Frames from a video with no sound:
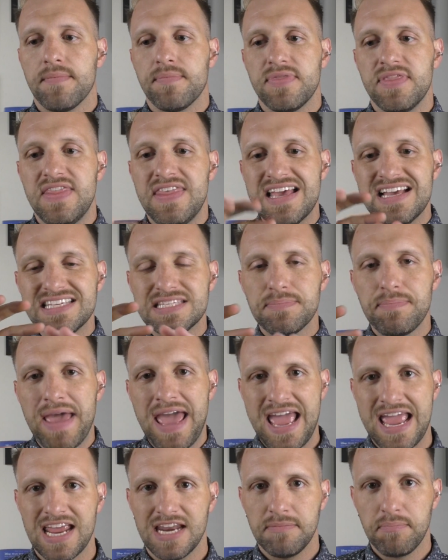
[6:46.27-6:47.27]
This
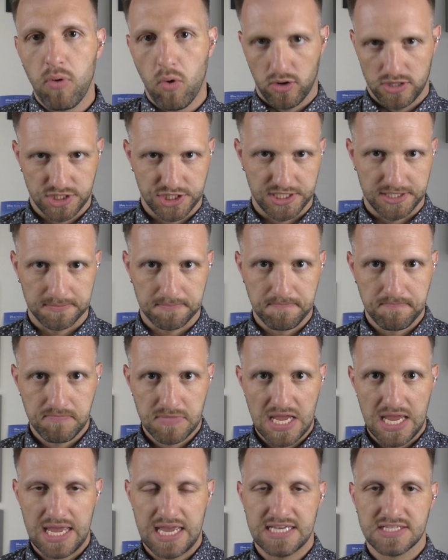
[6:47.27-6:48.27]
paid portion
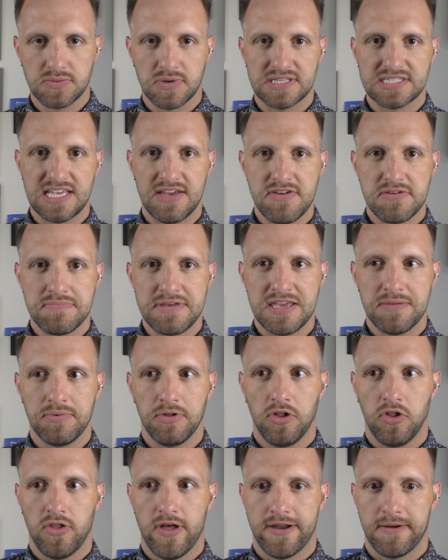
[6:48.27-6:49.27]
is what's giving
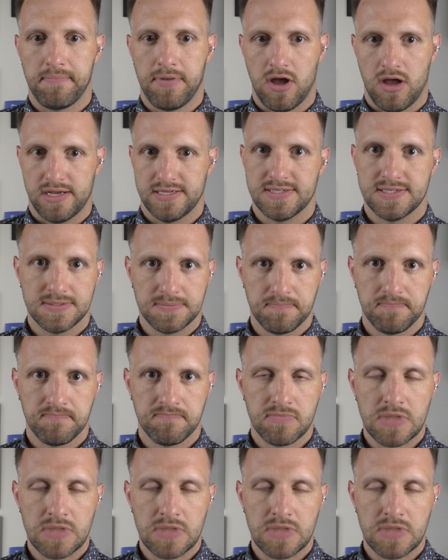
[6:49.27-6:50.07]
people a lot of pause,